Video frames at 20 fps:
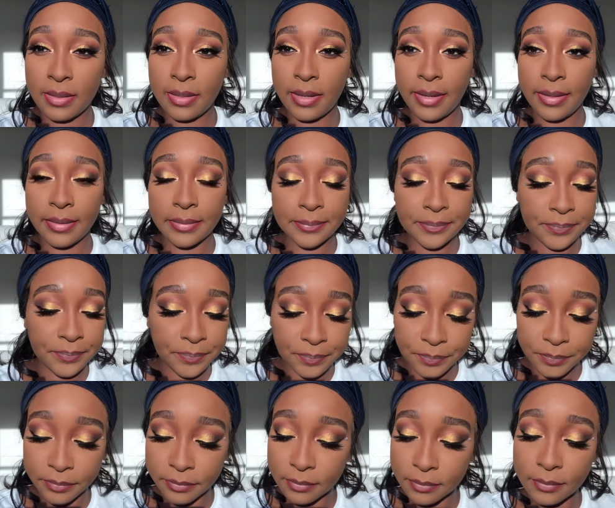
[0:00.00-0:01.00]
that.
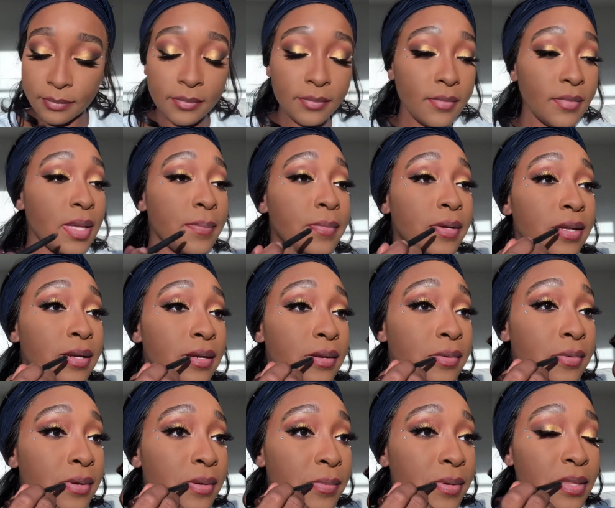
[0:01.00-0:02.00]
I'm gonna
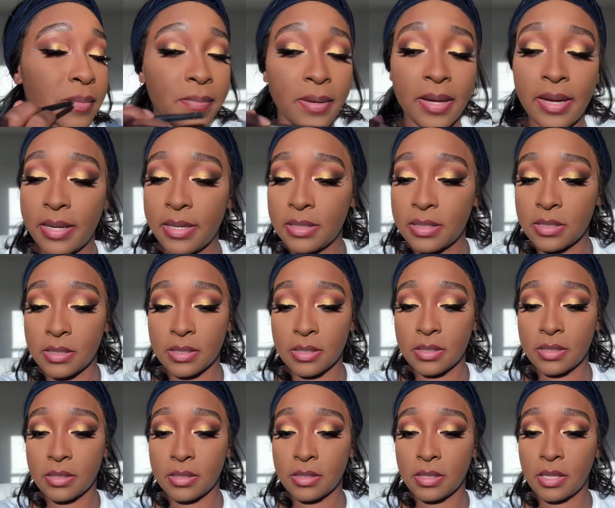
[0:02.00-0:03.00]
go in with my, this is
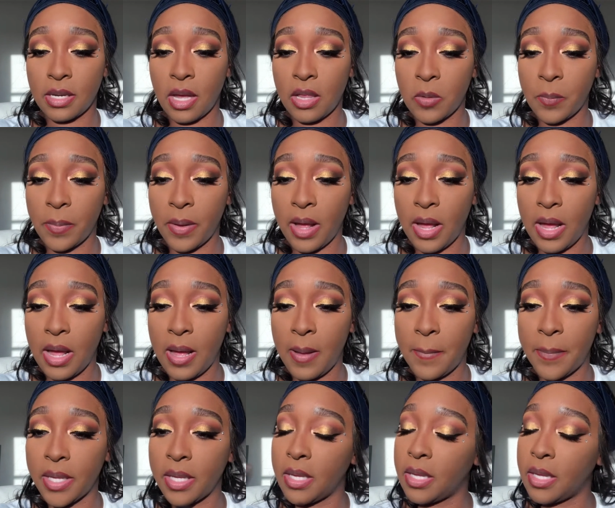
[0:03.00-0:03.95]
this ColourPop,